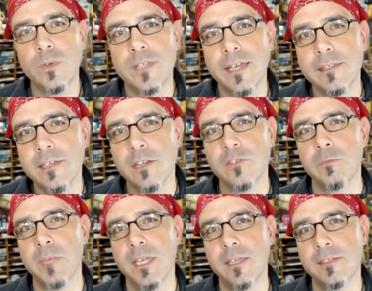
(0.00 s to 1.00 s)
What that tells
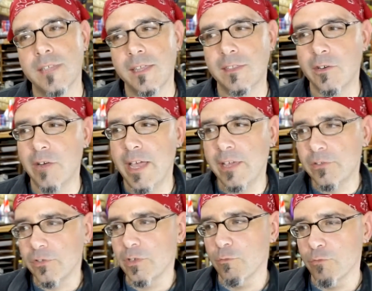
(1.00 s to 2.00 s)
me is that they're
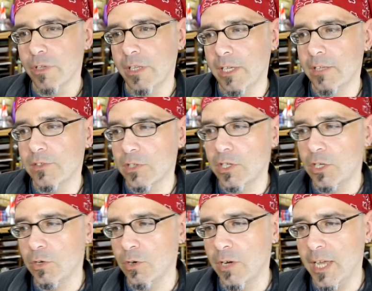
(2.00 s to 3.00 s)
actually really insecure